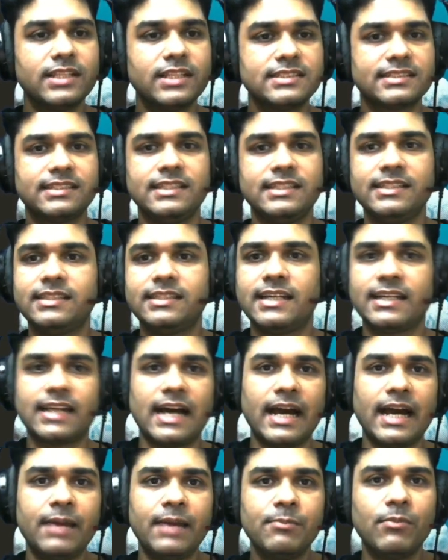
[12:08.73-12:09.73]
see that
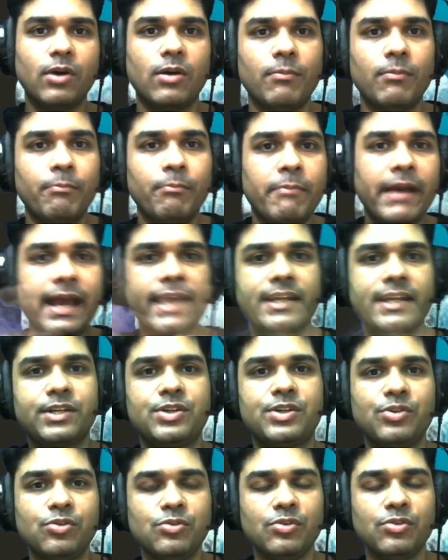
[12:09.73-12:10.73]
I'm back
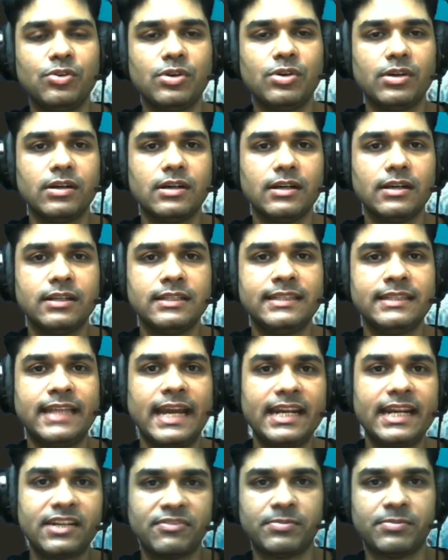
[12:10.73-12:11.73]
to
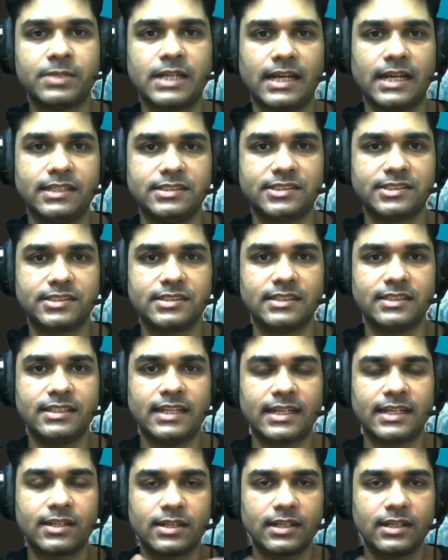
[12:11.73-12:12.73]
that branch
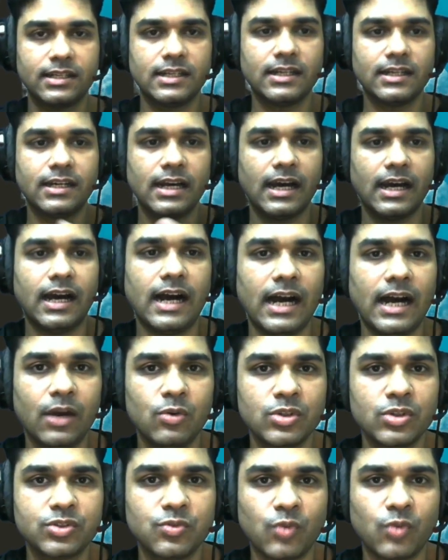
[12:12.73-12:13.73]
that I
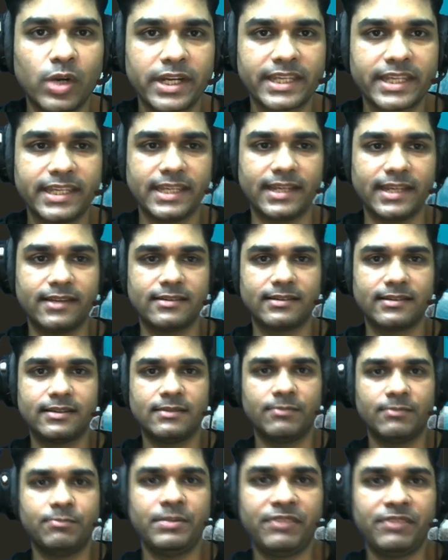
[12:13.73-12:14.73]
was working
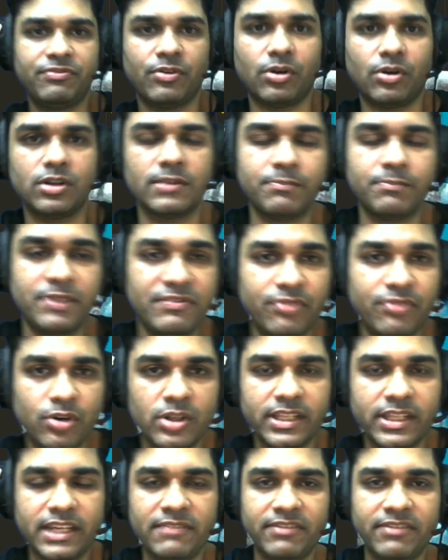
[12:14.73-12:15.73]
before
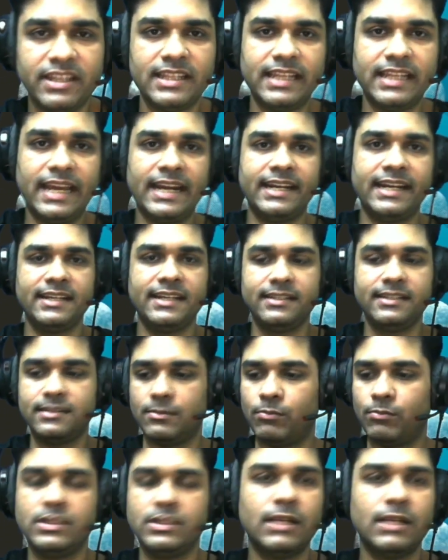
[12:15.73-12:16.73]
even adding
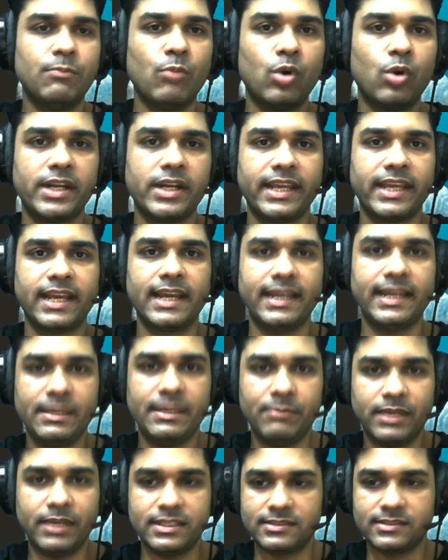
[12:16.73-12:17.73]
the Mordecai
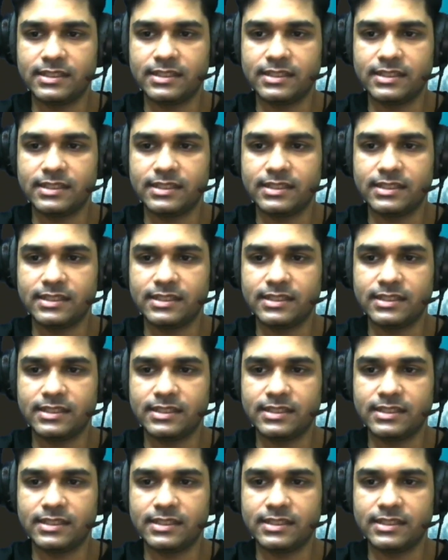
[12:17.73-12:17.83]
image.